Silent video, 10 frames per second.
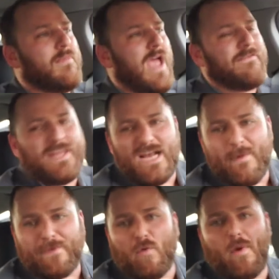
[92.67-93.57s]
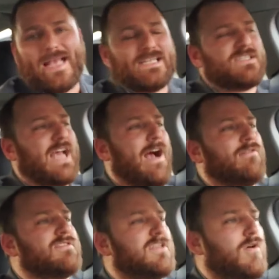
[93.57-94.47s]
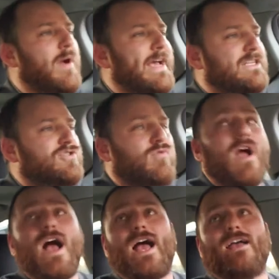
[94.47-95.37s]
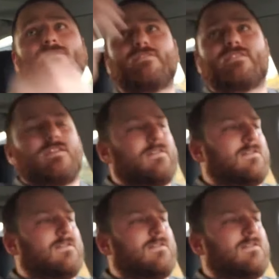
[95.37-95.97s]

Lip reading: Everything about the way it sounds and the way it drives